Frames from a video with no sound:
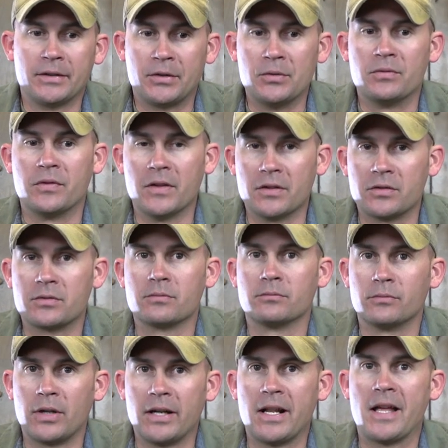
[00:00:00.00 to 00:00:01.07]
two fish
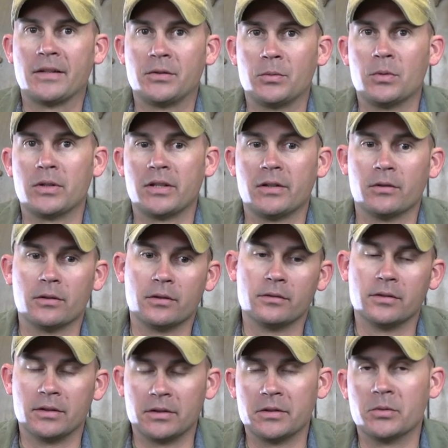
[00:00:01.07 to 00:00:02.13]
right at 20 or
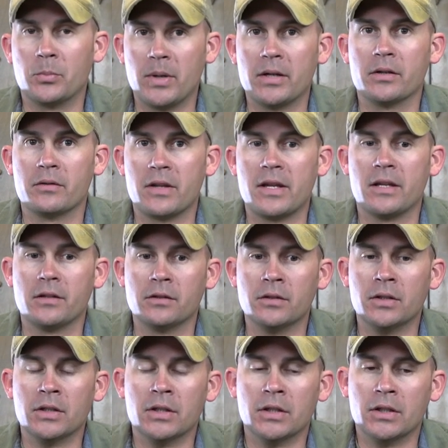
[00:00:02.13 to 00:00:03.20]
a little better than
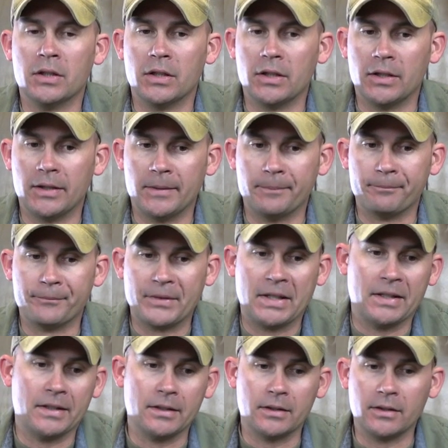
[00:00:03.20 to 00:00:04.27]
um,
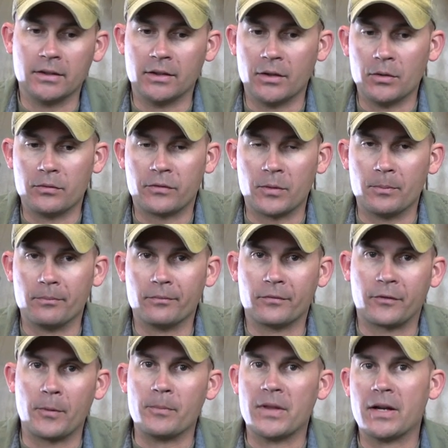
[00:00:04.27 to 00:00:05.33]
and you know from
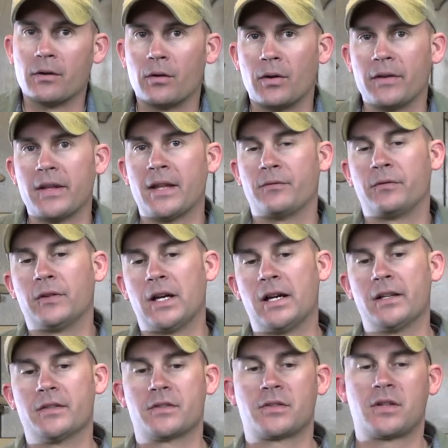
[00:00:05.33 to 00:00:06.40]
from there on that
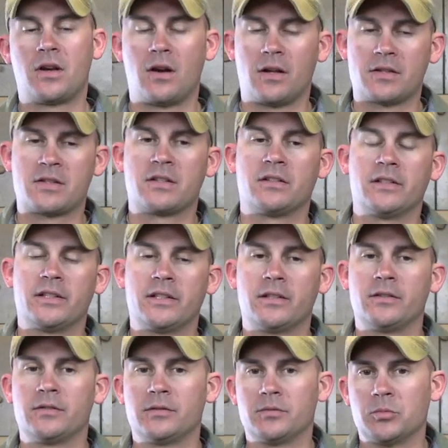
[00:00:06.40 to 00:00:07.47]
fly has
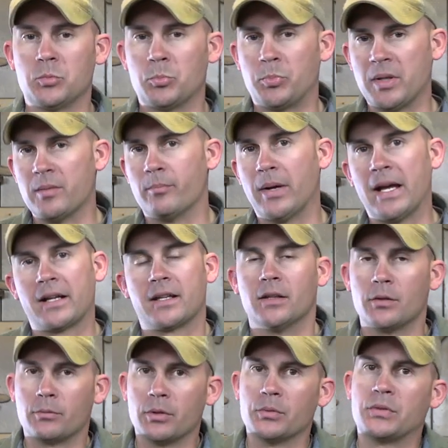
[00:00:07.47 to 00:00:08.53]
constantly been back
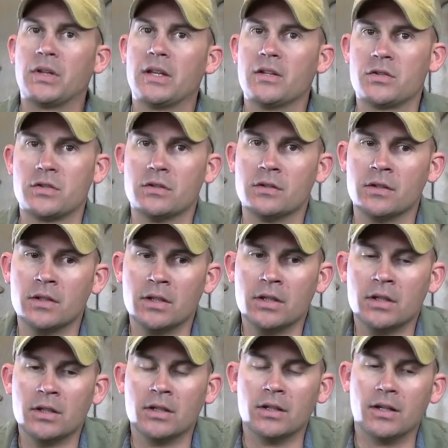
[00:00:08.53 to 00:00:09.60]
in the rotation
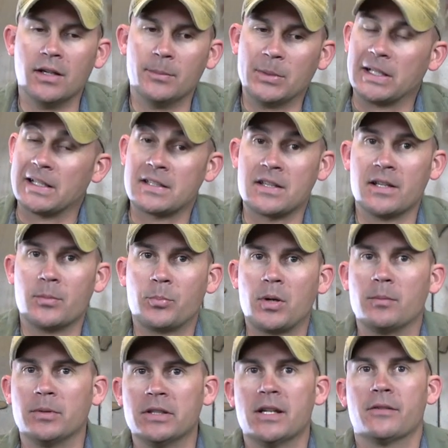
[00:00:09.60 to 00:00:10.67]
um, like i said it
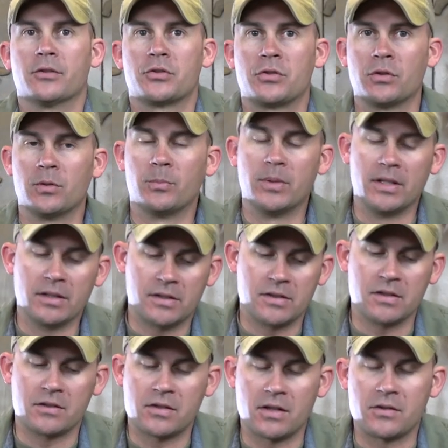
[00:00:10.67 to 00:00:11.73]
probably never should have been
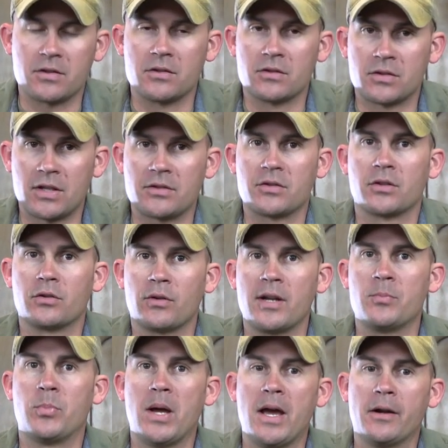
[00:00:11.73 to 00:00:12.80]
because it's such, such a
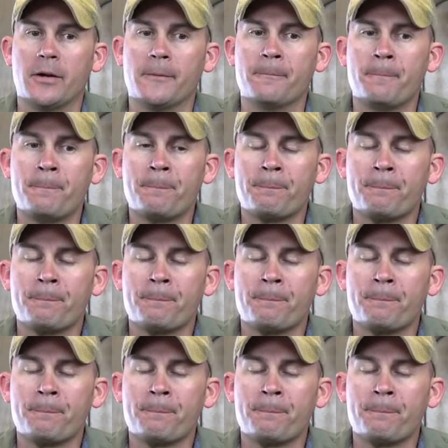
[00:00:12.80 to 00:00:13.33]
great pattern